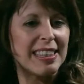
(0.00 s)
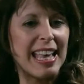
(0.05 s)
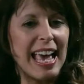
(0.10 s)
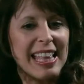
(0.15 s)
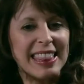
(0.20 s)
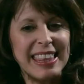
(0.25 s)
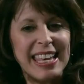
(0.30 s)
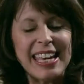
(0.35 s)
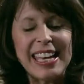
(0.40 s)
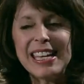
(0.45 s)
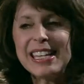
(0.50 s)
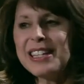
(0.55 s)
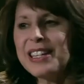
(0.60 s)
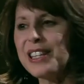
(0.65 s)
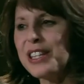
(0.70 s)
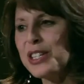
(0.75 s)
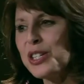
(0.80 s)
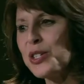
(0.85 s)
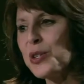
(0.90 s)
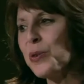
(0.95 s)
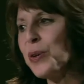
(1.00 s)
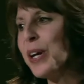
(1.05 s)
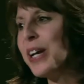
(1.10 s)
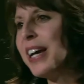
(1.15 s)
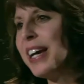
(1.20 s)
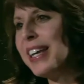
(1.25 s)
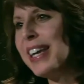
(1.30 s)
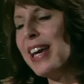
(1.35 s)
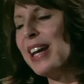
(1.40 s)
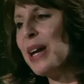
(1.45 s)
at the end of the
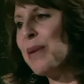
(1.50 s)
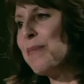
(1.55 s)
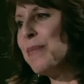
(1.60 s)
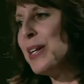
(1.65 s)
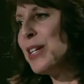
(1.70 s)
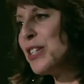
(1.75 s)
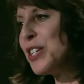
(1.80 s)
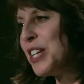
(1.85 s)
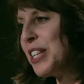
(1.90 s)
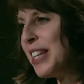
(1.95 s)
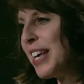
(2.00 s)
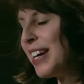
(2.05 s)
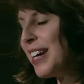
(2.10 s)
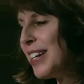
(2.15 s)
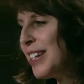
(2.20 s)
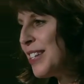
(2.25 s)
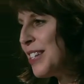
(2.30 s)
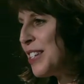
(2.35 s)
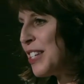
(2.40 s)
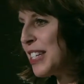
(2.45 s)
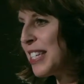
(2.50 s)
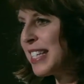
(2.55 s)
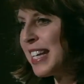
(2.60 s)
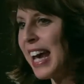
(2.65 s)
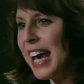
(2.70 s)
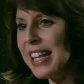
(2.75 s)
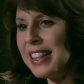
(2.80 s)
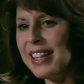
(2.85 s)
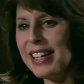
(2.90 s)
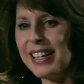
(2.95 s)
story, again, I mentioned that I just
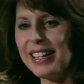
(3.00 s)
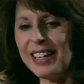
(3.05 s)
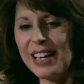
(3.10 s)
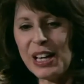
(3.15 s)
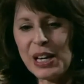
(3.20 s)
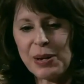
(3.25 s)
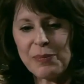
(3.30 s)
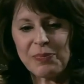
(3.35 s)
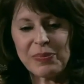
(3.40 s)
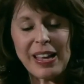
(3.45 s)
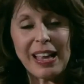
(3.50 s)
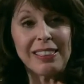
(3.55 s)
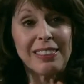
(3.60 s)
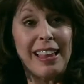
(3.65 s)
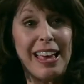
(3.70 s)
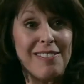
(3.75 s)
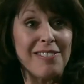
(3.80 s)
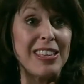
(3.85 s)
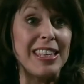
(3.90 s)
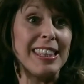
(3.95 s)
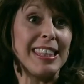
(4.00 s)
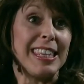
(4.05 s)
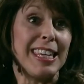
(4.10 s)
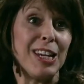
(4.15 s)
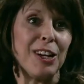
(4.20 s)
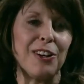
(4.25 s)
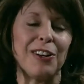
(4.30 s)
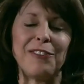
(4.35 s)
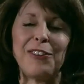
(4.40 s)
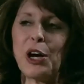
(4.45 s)
had the 11th
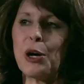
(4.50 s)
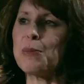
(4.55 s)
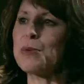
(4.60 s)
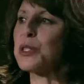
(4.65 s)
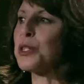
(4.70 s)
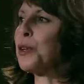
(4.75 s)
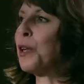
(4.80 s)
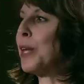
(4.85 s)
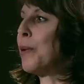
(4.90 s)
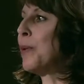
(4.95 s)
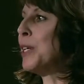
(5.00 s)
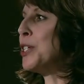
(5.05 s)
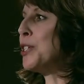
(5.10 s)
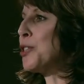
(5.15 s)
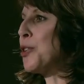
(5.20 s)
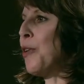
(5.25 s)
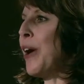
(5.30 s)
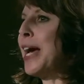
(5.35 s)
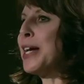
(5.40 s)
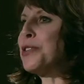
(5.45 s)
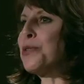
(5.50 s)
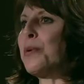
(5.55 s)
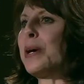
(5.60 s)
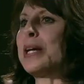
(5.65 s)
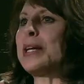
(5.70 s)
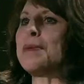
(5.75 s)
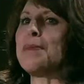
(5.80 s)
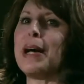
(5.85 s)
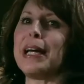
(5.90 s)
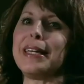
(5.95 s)
year of homeschooling. We just
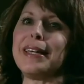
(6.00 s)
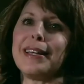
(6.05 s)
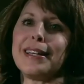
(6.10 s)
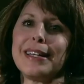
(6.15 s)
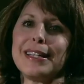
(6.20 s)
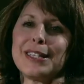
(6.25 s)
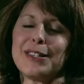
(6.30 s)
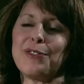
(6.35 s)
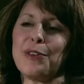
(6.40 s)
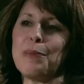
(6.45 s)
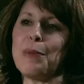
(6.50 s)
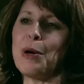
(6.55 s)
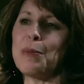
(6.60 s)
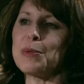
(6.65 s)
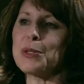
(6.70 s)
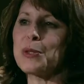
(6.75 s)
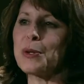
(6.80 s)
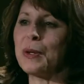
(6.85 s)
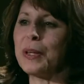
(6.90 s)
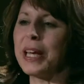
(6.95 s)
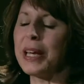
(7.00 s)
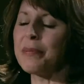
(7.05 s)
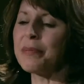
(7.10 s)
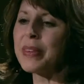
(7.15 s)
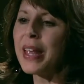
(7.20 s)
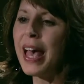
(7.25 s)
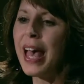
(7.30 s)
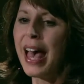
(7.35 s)
graduated my youngest from homeschooling.